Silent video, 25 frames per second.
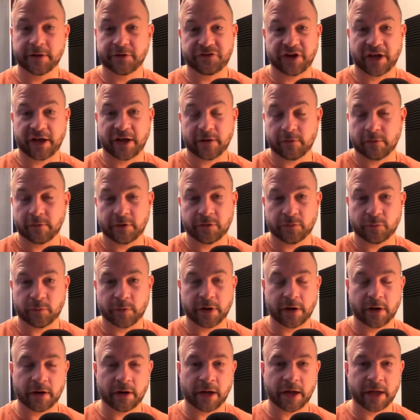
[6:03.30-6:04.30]
of January is
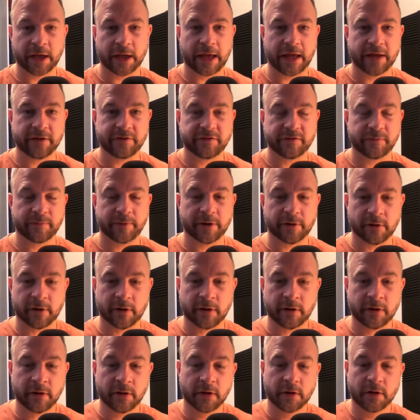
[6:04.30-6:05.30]
when I had
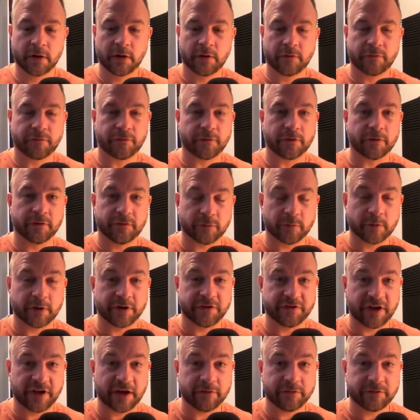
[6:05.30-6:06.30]
Tamara first
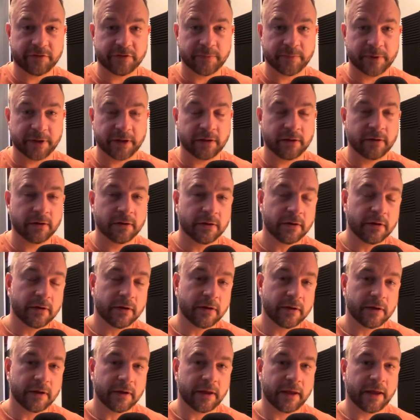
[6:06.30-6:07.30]
reach out to me,
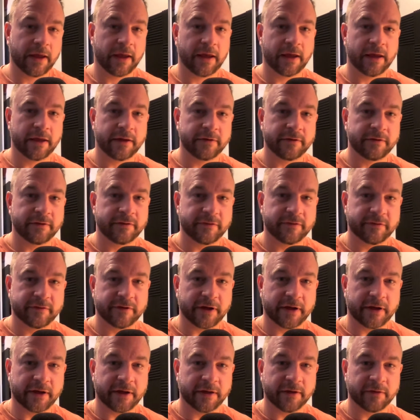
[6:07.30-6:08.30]
and
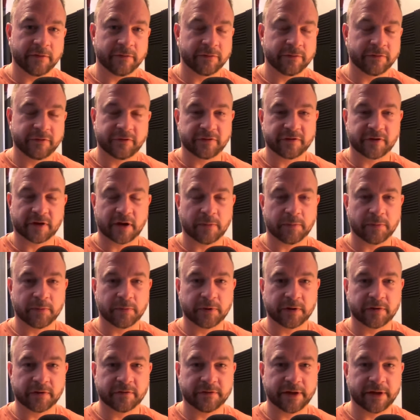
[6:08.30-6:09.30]
it was just a
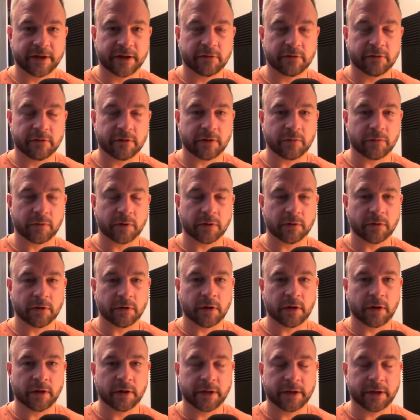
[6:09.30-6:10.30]
couple weeks later that we were
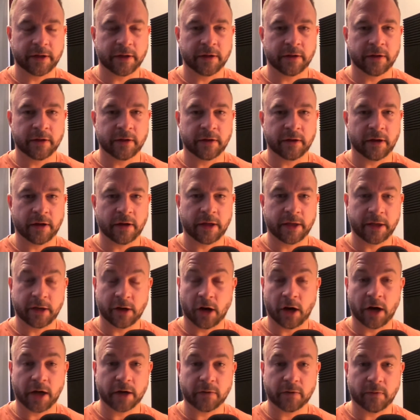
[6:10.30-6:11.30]
all in
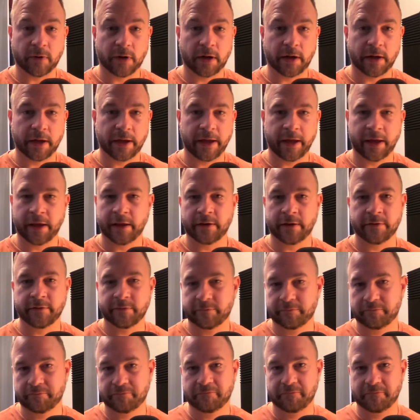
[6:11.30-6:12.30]
Ottawa, and